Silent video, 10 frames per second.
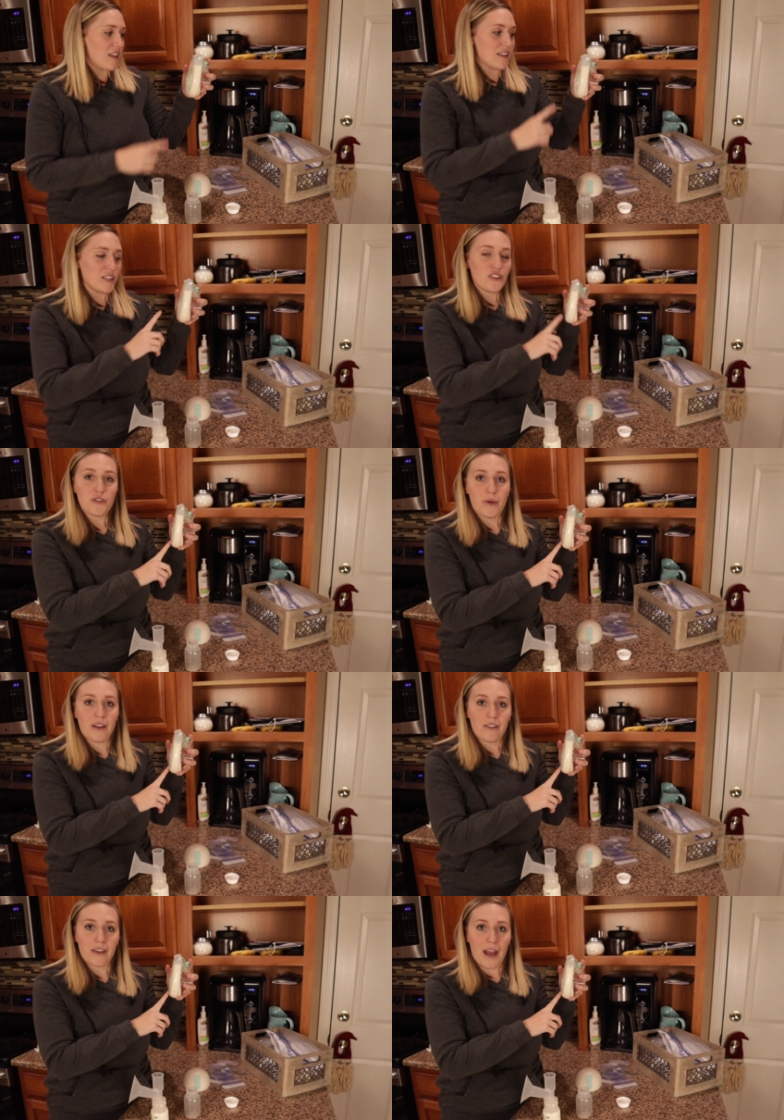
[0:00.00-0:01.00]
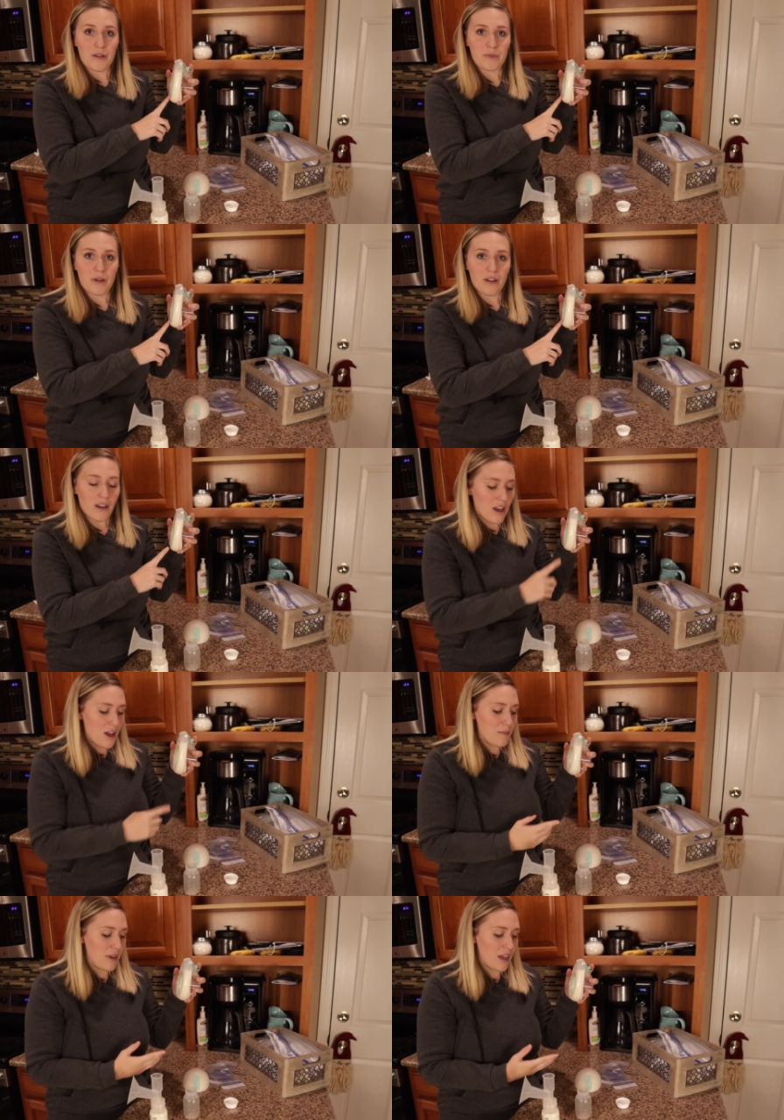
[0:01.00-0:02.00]
This is just regular cow's milk
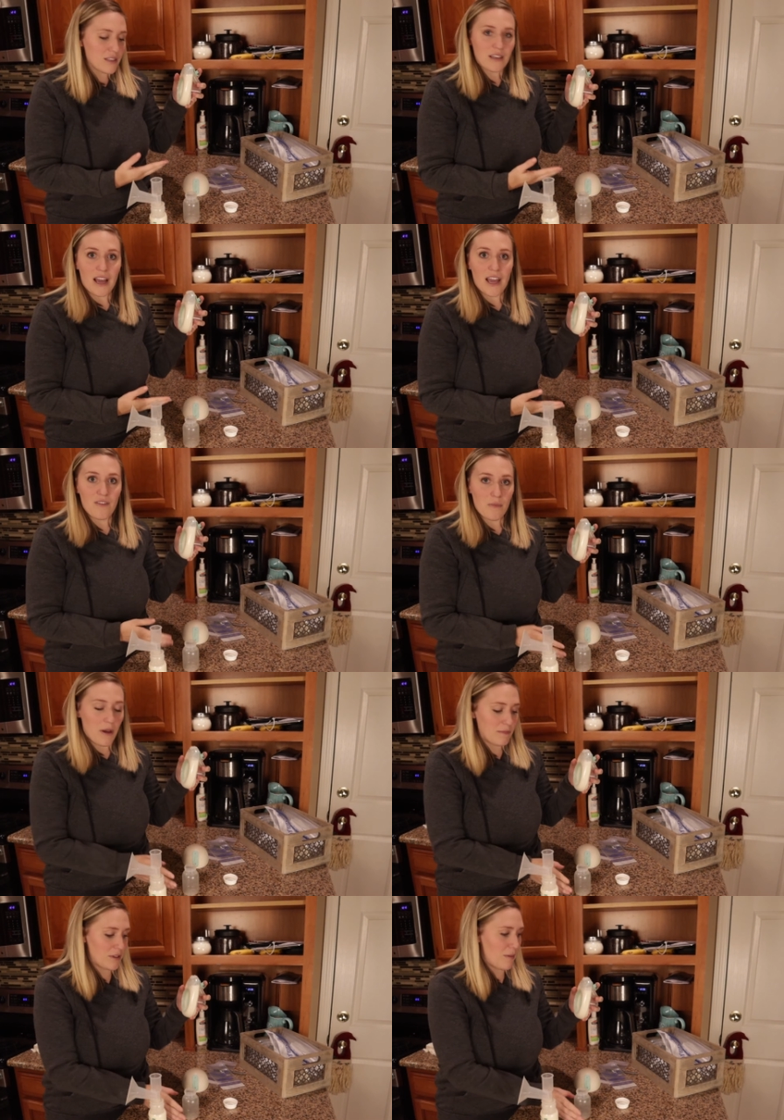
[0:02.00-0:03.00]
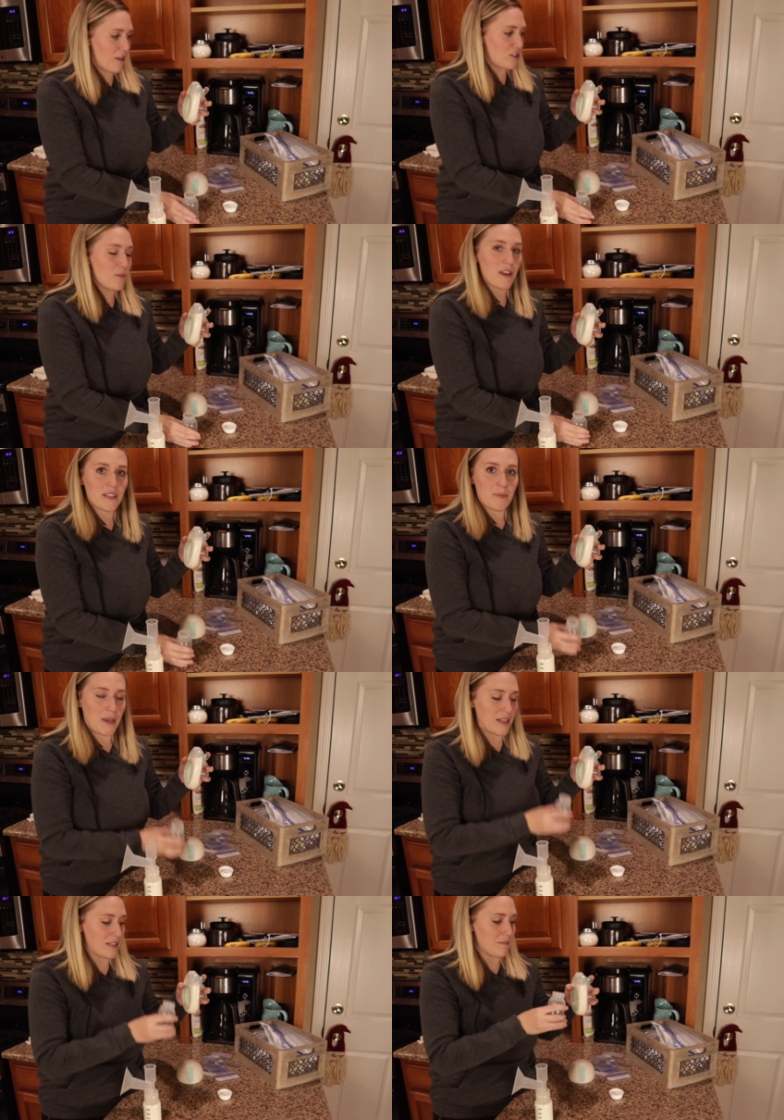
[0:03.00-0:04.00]
because I haven't pumped in about 2 months
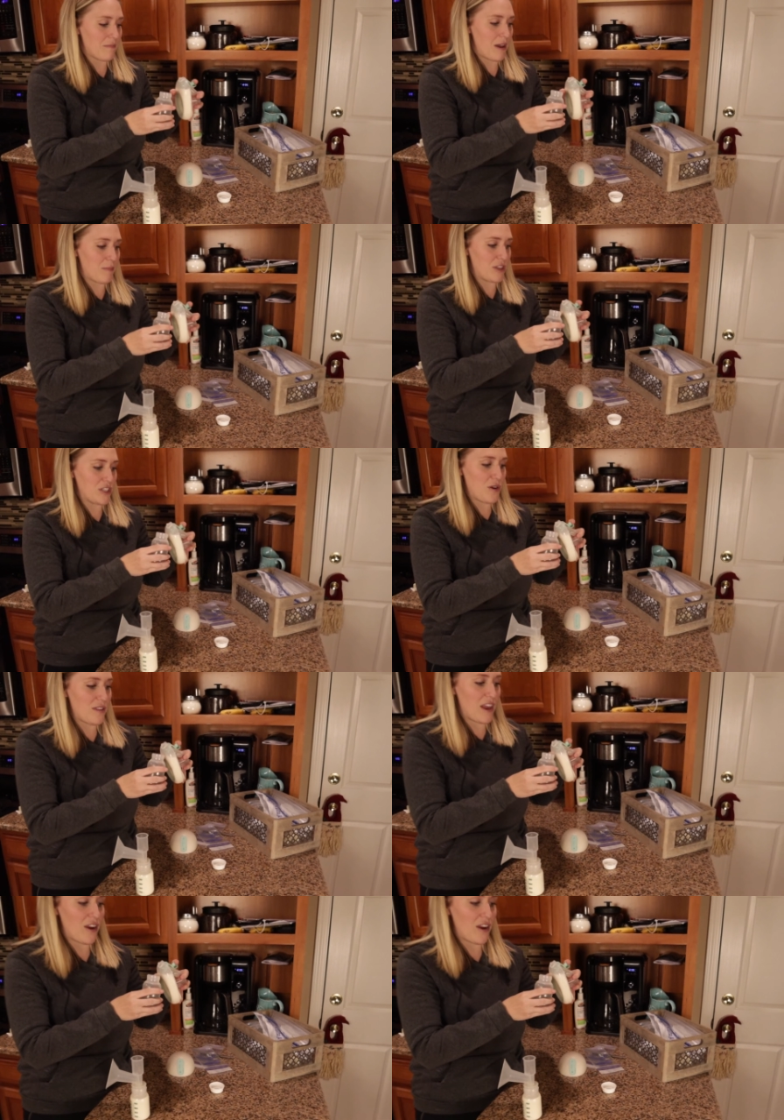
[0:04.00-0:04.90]
because I'm good to go in that